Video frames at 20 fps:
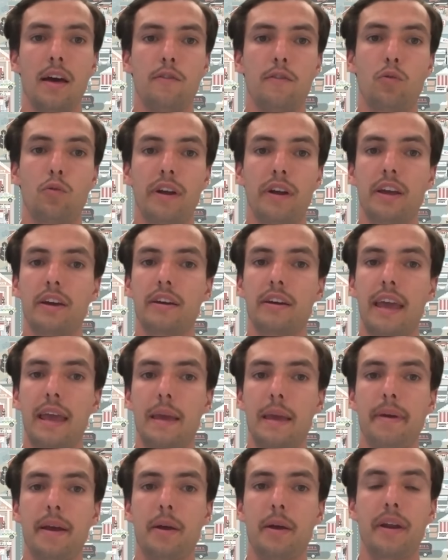For record
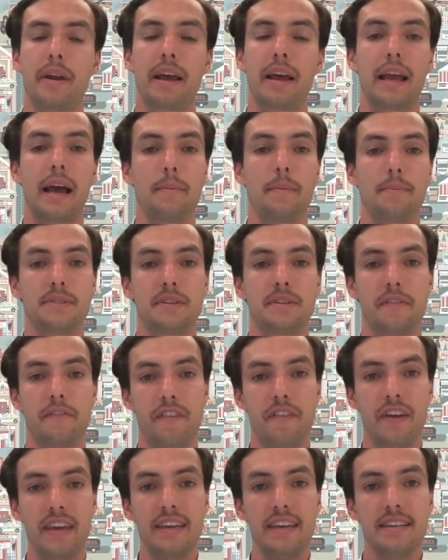keeping when it comes to
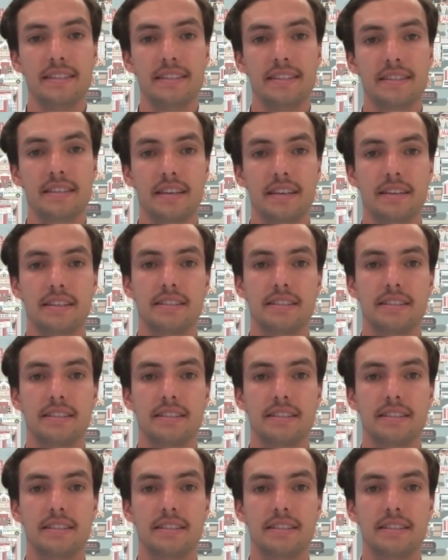fees,